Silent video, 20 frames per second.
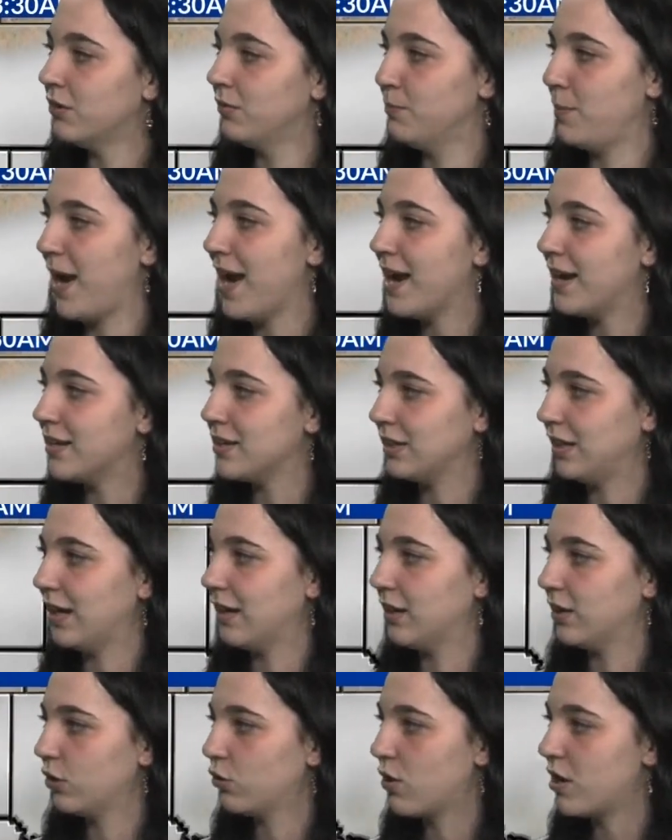band
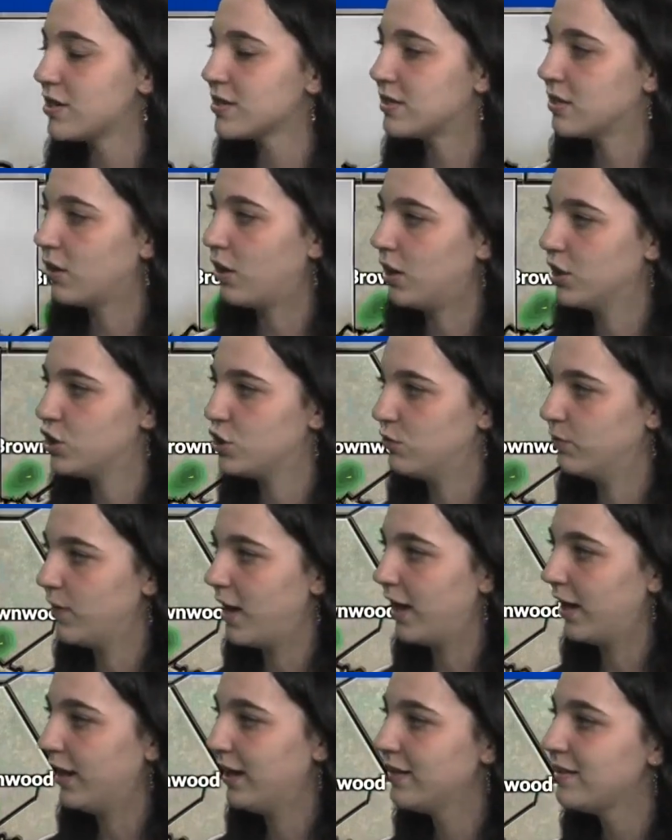again across the Concho
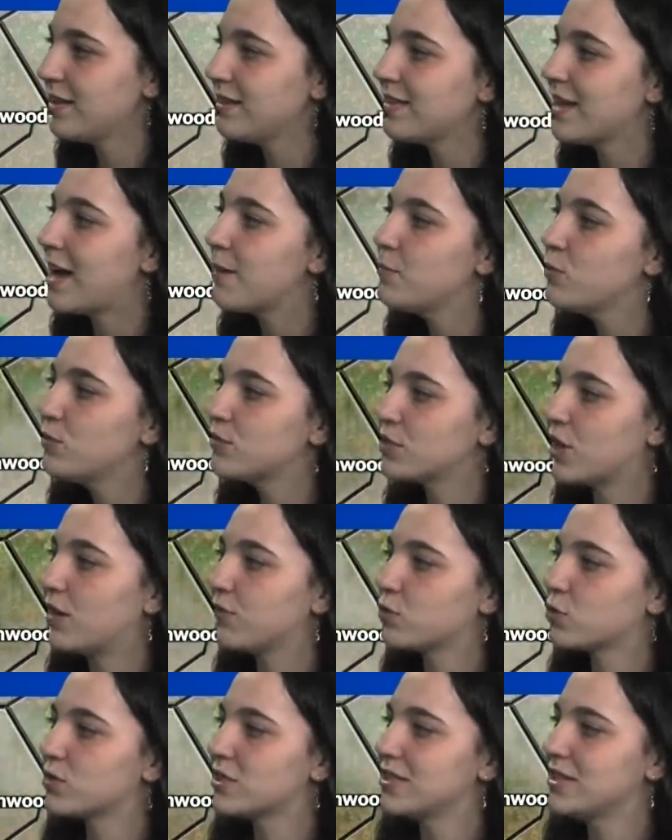Valley, and then that moves
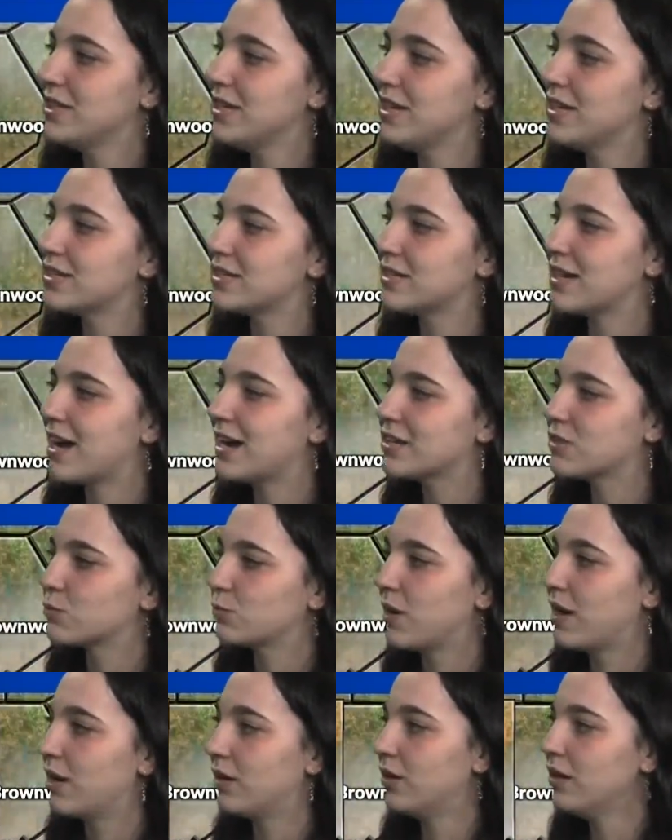off towards the east as
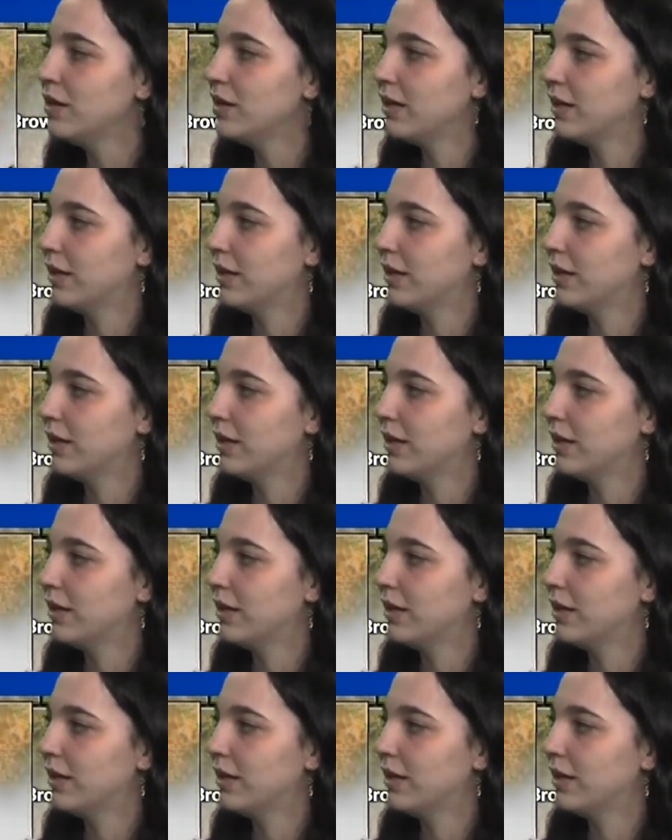well,